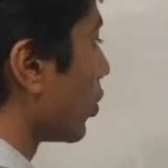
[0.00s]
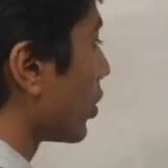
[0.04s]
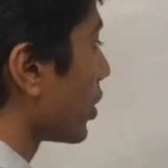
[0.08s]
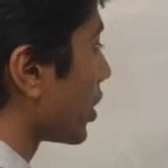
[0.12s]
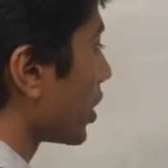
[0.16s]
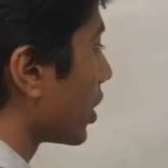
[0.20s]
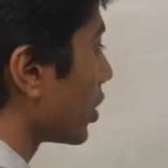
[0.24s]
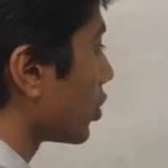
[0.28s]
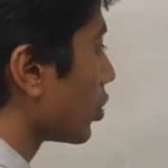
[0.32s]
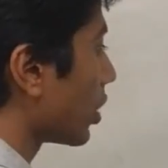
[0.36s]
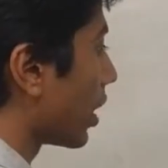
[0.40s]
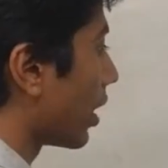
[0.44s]
over
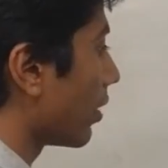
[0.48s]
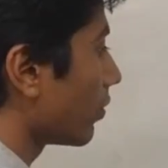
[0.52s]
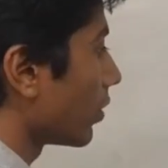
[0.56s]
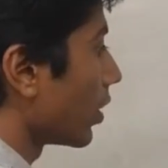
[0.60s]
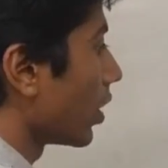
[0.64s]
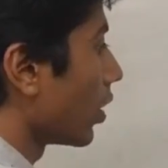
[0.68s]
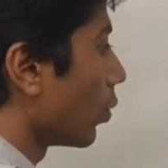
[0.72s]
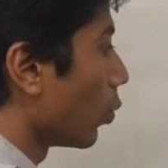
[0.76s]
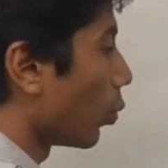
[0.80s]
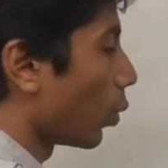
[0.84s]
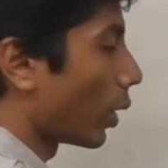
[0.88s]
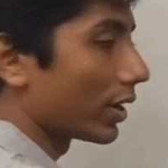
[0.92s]
here you have
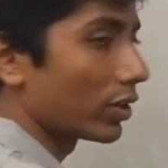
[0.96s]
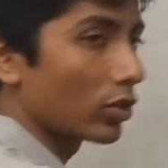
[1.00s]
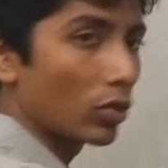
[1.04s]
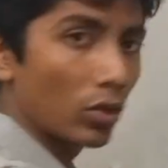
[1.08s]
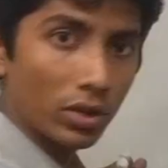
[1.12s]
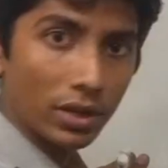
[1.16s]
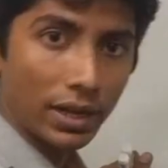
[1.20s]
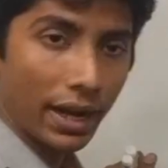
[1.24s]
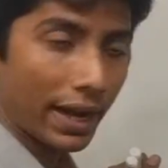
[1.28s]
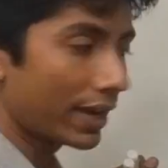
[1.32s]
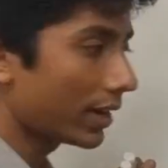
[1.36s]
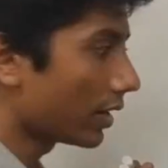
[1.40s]
one
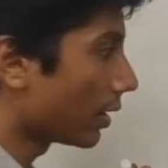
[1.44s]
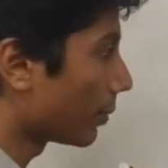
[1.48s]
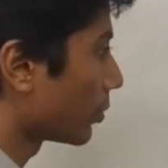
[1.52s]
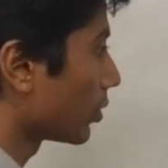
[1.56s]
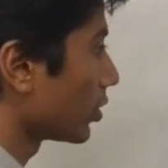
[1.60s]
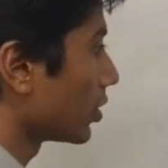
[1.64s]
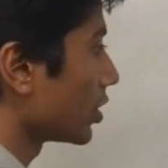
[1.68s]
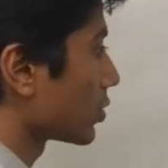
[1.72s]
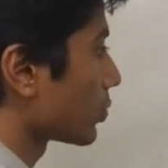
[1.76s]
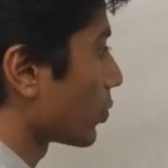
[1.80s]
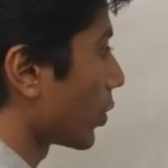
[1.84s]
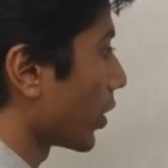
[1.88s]
node tied up
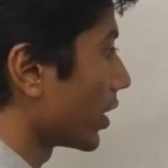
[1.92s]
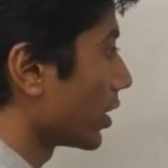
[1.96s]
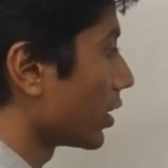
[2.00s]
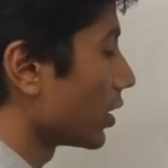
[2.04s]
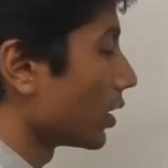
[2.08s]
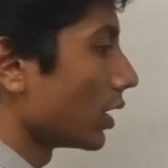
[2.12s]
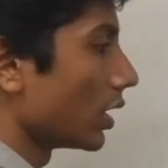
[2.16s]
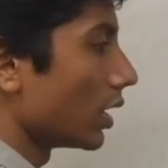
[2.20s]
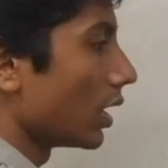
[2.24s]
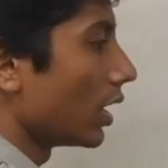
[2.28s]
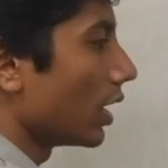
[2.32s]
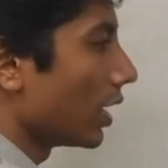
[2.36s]
to this point.
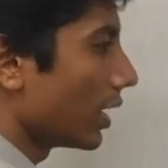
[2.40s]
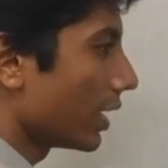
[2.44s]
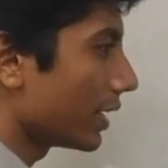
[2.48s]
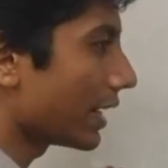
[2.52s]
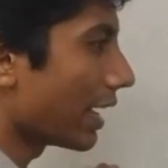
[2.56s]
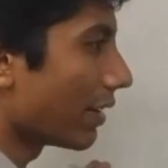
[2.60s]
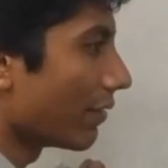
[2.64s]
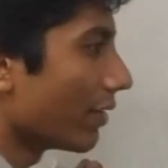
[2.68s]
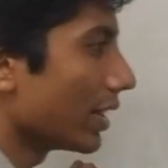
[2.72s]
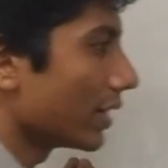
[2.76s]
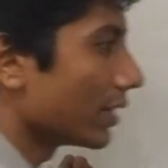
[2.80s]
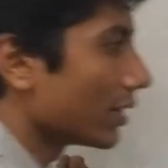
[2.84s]

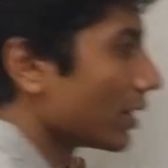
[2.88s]
Yeah, well,